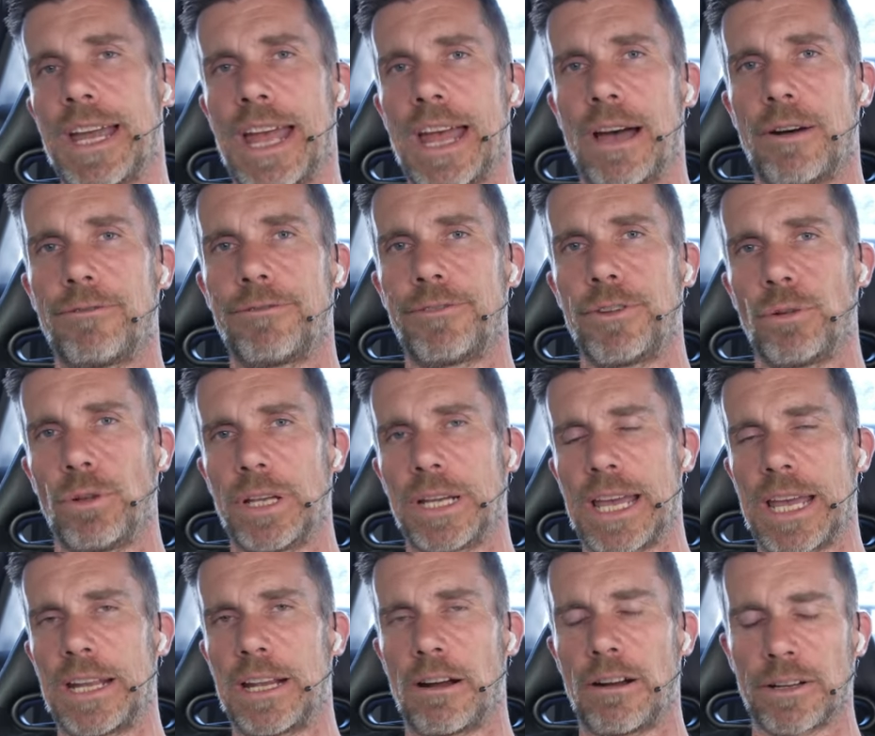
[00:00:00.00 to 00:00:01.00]
our fueling
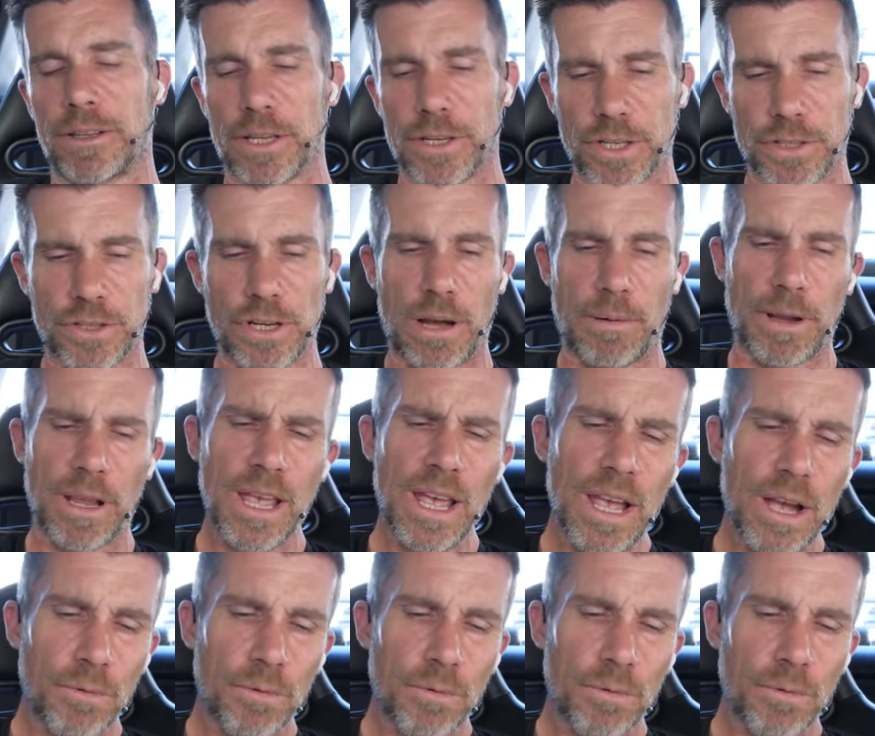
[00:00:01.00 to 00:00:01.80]
and our ignition timing.